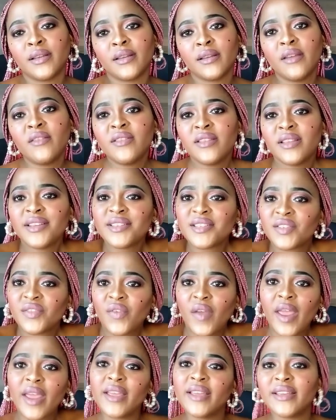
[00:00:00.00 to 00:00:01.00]
Everything is
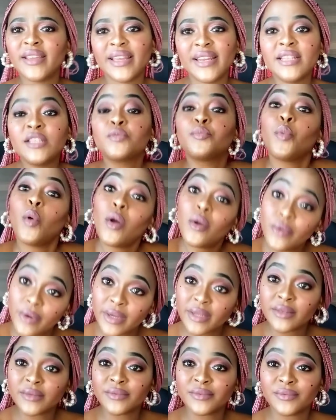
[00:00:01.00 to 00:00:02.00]
fake and it's
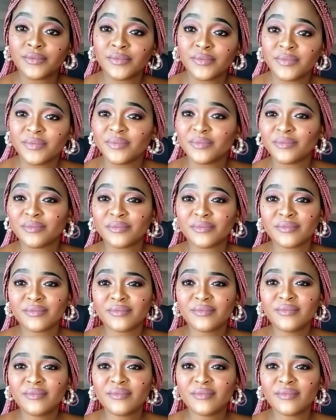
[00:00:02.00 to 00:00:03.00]
boring.
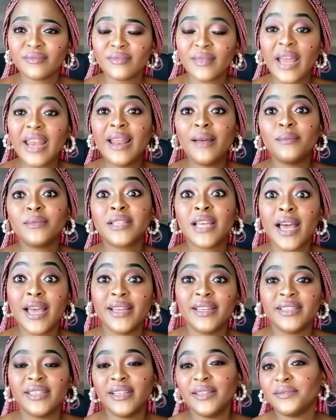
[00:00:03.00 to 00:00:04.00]
And I'm
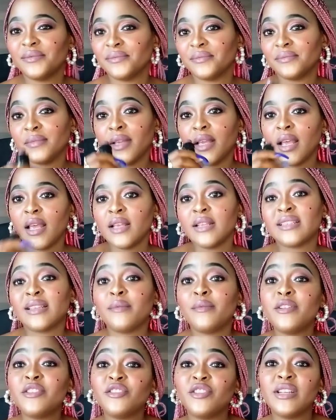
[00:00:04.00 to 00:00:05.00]
tired, eh?
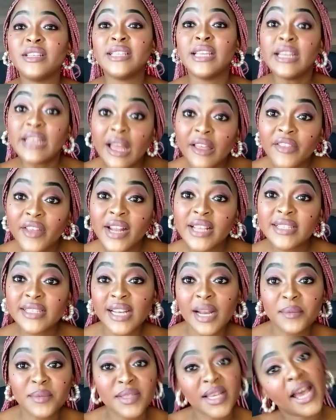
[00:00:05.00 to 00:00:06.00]
Somebody's going to say, now that I said
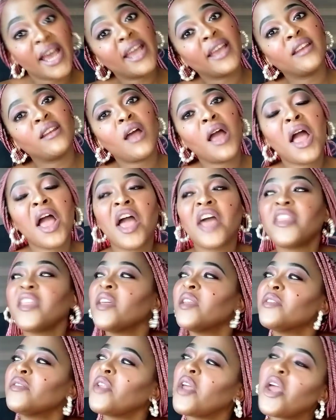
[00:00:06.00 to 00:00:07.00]
I'm tired,
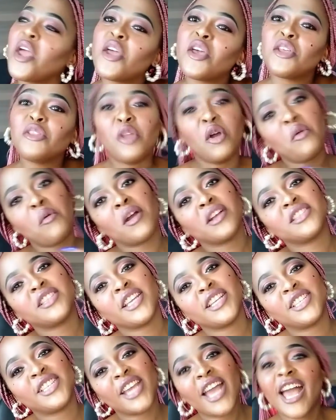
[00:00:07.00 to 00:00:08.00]
then don't watch
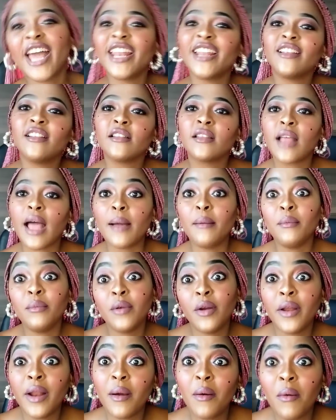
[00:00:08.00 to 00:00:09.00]
their channel. I'm
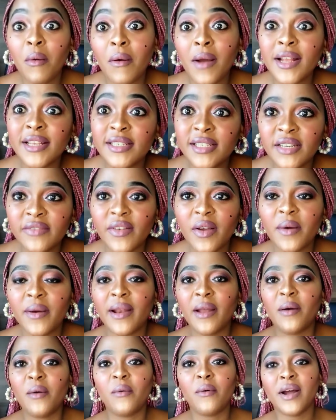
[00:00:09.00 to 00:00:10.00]
going to watch it if
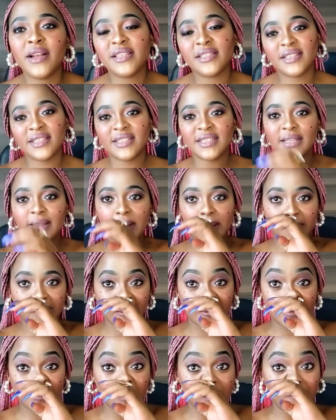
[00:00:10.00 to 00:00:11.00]
I want to watch it. There's nothing you
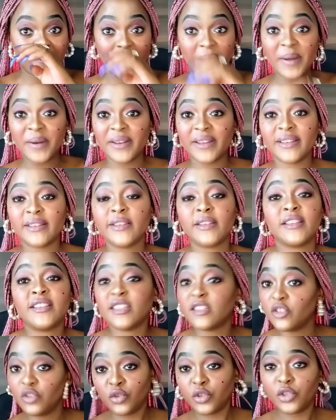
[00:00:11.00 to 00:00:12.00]
can do about it. There's
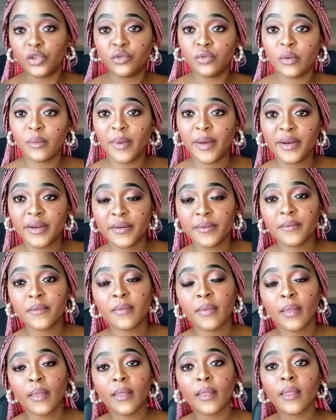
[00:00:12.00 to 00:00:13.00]
nothing you can do about it.
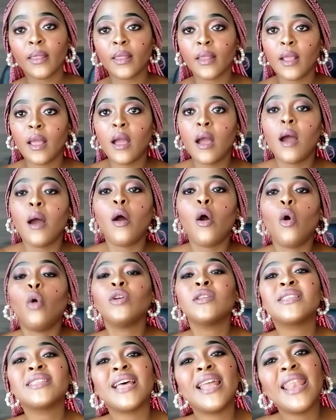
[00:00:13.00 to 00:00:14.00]

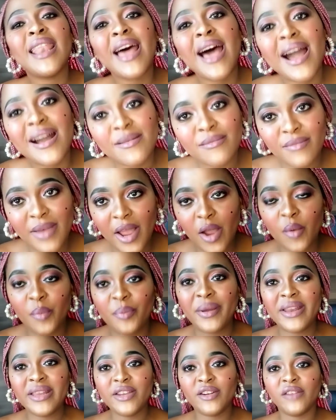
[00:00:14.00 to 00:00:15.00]
Hosalang, my
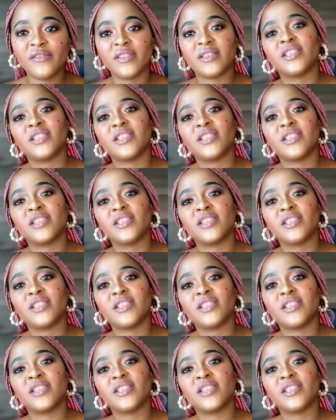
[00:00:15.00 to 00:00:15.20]
opinion of the